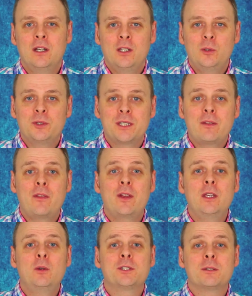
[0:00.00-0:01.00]
you'll see that they
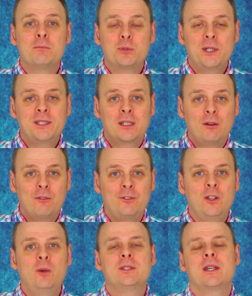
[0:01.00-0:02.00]
use some pretty
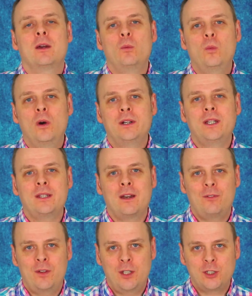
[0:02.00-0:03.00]
confusing and wordy
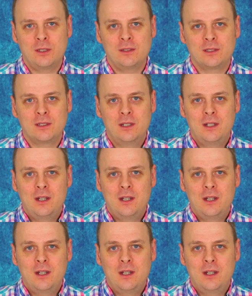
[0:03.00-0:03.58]
definitions.